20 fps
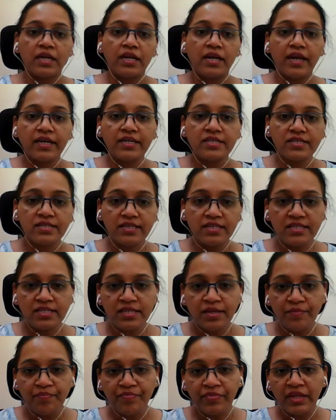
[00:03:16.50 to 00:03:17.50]
Next
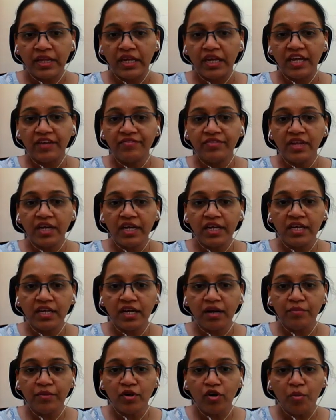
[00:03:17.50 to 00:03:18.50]
is if the
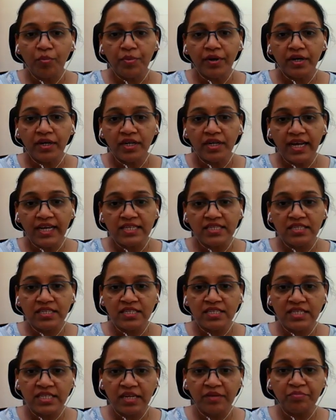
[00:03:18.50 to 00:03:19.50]
incoming operator has the
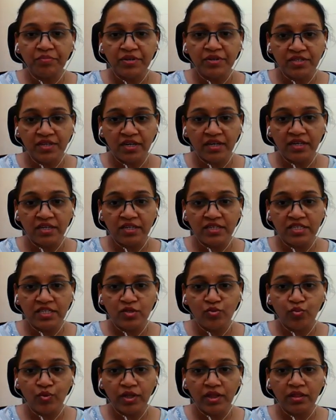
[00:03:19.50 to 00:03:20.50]
same
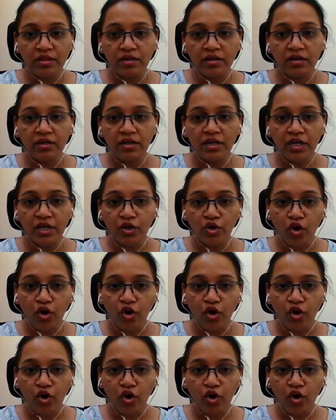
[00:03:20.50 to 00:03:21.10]
precedence with the